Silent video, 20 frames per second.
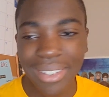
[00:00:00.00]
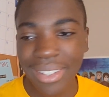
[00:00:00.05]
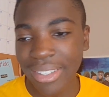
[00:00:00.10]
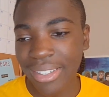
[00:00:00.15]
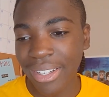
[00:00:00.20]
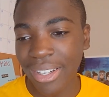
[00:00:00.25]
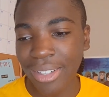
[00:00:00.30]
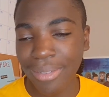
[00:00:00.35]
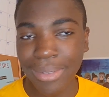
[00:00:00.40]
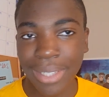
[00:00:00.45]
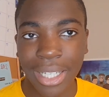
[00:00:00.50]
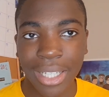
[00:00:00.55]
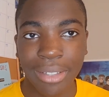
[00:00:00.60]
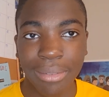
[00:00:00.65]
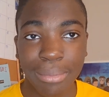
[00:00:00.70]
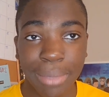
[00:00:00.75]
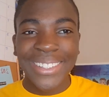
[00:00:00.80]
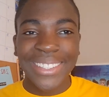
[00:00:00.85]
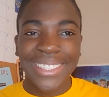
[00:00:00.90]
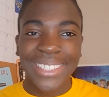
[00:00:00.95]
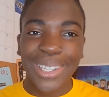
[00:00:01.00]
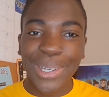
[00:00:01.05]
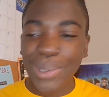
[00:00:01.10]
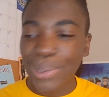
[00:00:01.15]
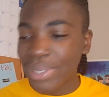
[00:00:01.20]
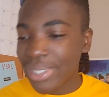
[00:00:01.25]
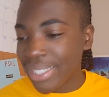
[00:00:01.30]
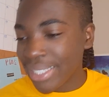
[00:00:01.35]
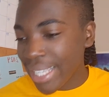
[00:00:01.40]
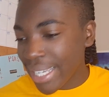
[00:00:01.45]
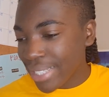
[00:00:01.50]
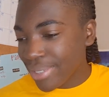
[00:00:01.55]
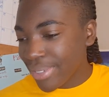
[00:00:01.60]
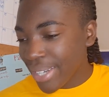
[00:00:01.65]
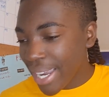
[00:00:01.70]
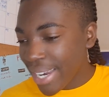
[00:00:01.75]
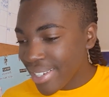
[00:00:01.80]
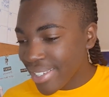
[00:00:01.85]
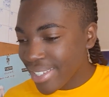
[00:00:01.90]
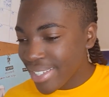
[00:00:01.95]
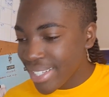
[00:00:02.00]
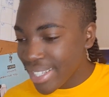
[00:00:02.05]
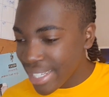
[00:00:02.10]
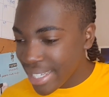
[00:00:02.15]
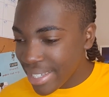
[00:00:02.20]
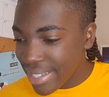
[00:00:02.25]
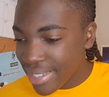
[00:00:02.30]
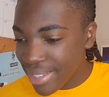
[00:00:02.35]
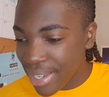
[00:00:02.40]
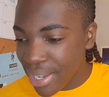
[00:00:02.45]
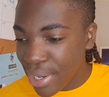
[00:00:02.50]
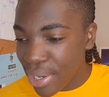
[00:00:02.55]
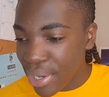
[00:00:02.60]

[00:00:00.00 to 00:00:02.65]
And now I'm not. So today's reaction is,